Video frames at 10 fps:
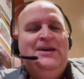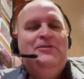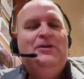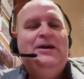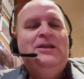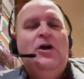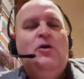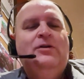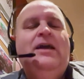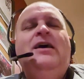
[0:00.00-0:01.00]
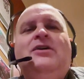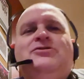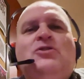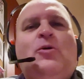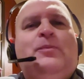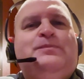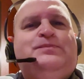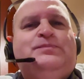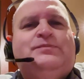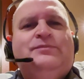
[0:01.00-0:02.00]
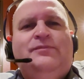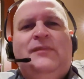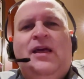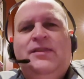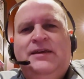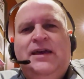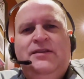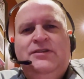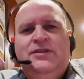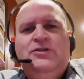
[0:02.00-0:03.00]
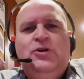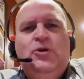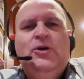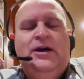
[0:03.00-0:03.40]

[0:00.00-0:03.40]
Right, okay, so the end of the year